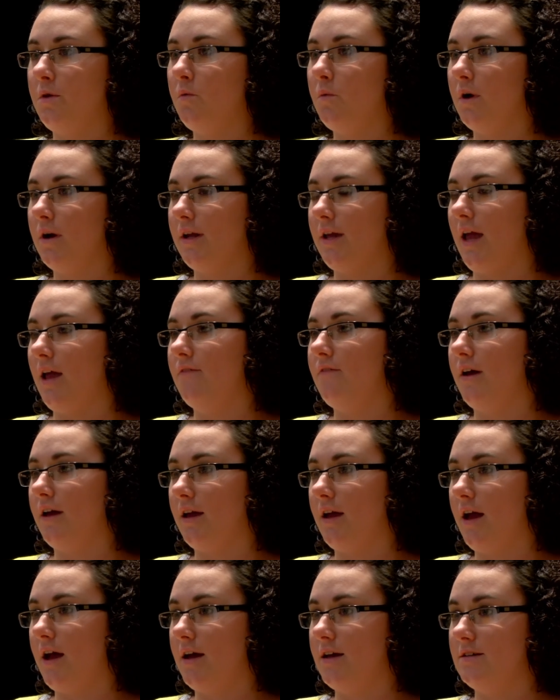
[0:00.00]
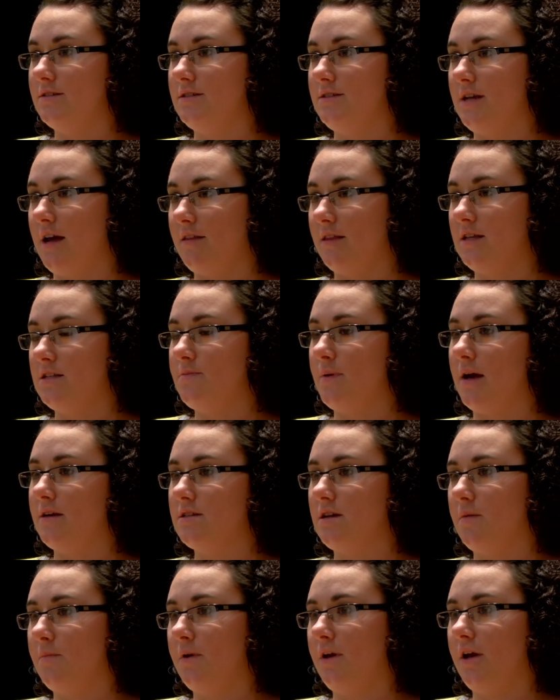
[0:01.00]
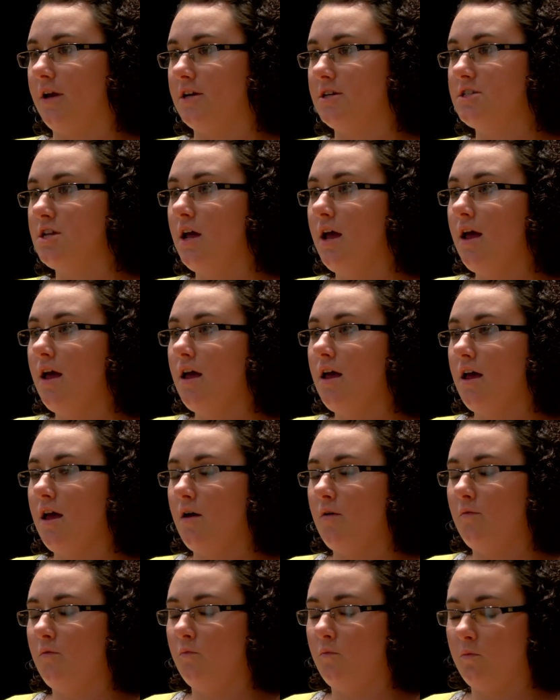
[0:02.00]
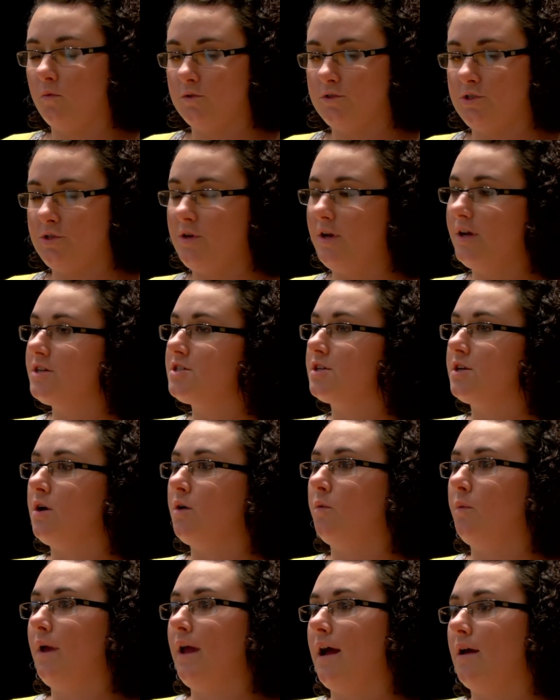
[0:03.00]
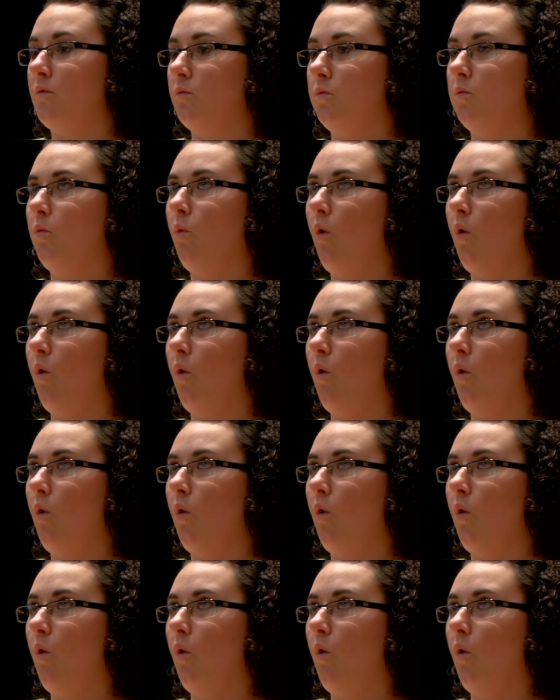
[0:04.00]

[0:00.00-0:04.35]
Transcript: the work KVEC has done this past couple years, two years ago we had